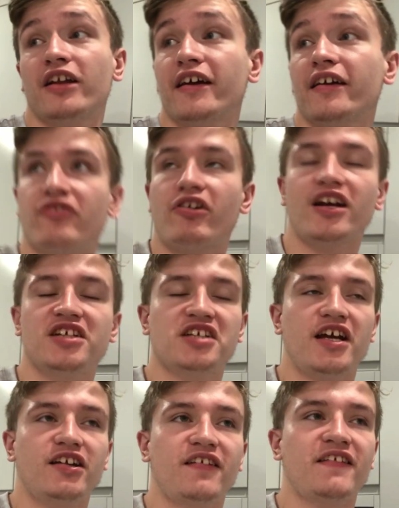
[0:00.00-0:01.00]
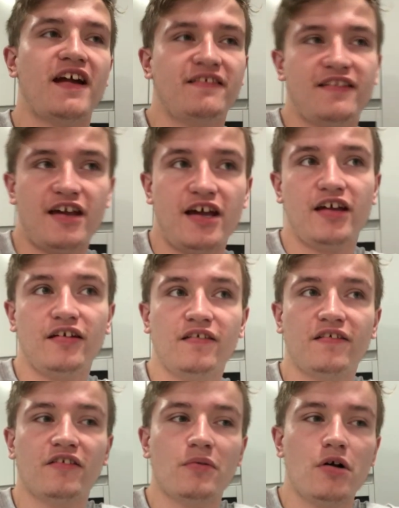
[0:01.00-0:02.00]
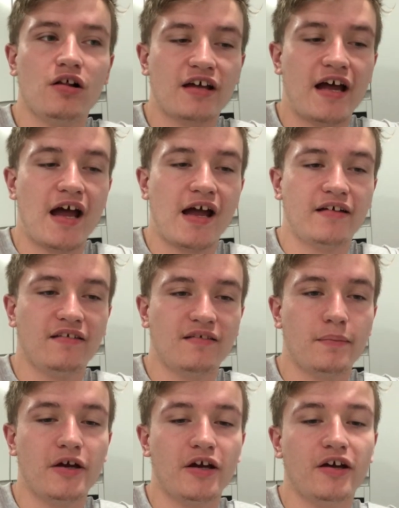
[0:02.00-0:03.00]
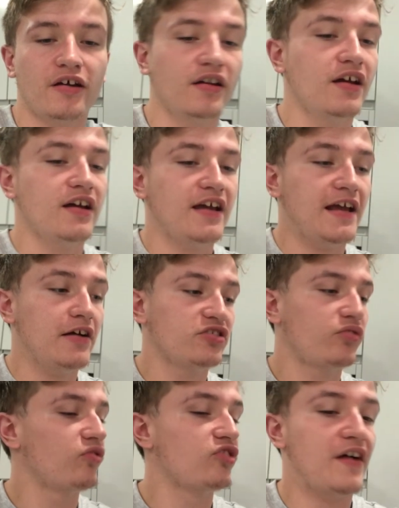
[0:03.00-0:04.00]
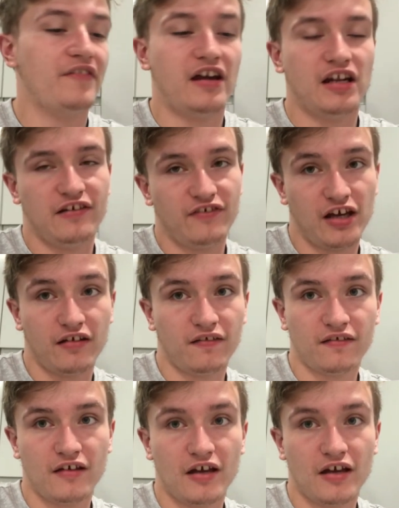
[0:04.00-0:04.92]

Like try and change the settings and do all kinds, but it just was not having any of it.